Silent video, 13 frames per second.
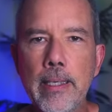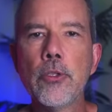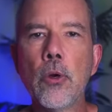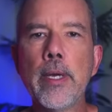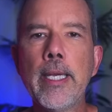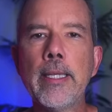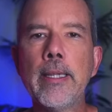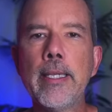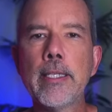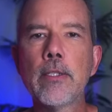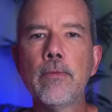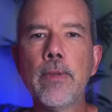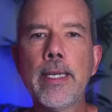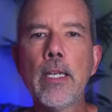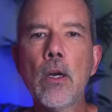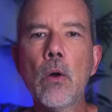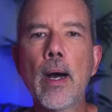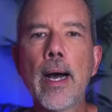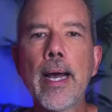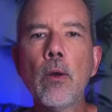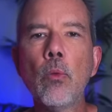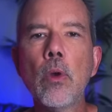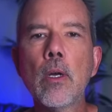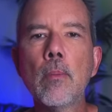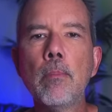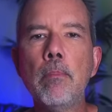So in this video, I
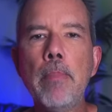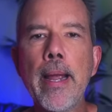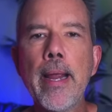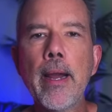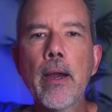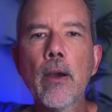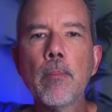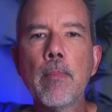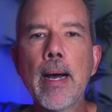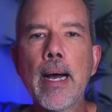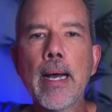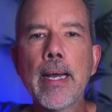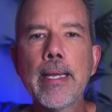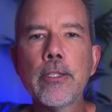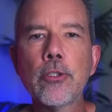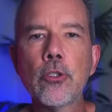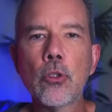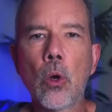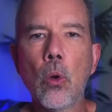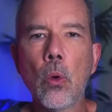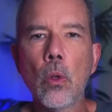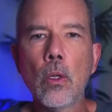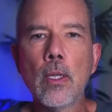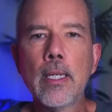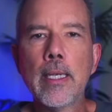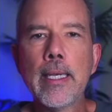will bare my soul
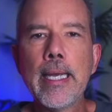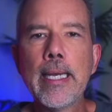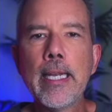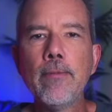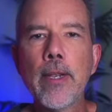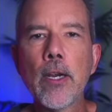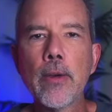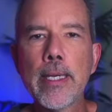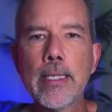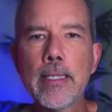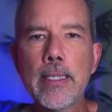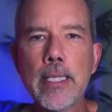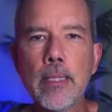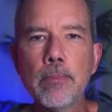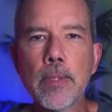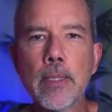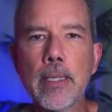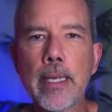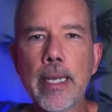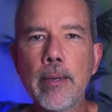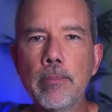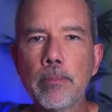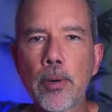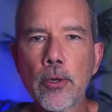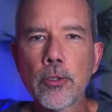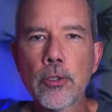in a very deep and
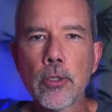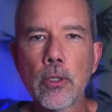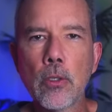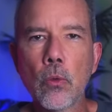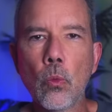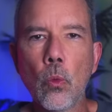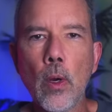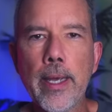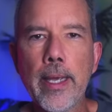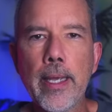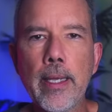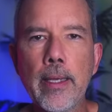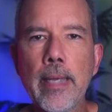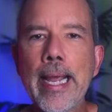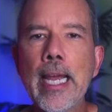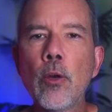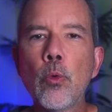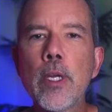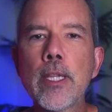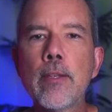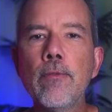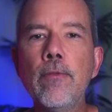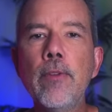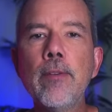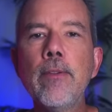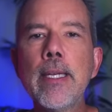personal way and with
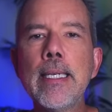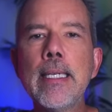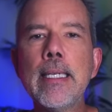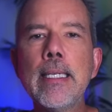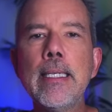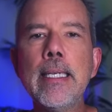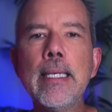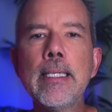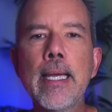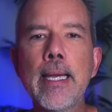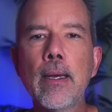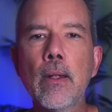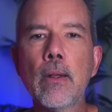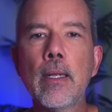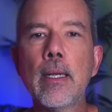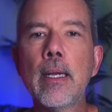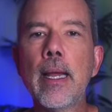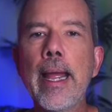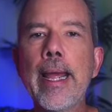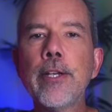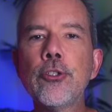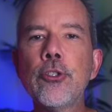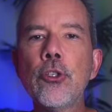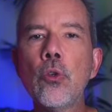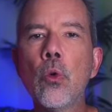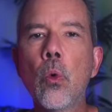vivid detail as
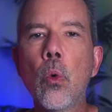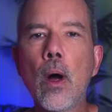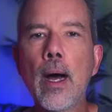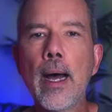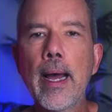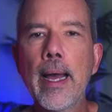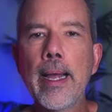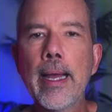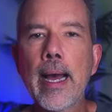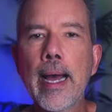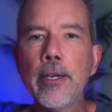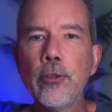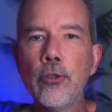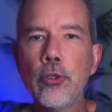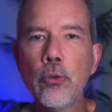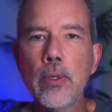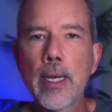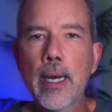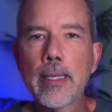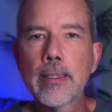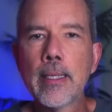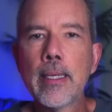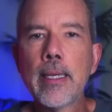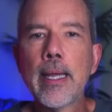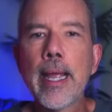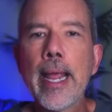to why I do not
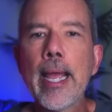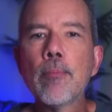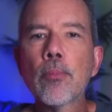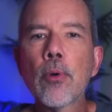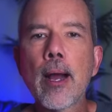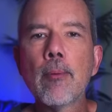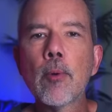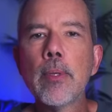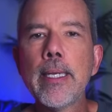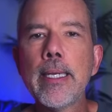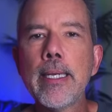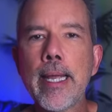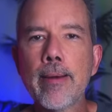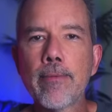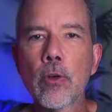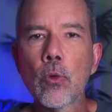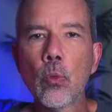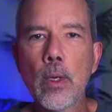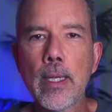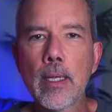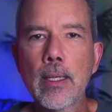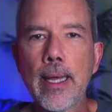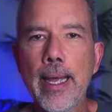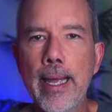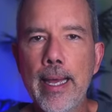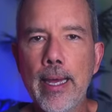and probably never will
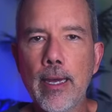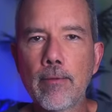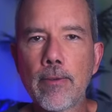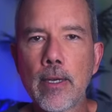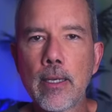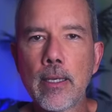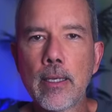have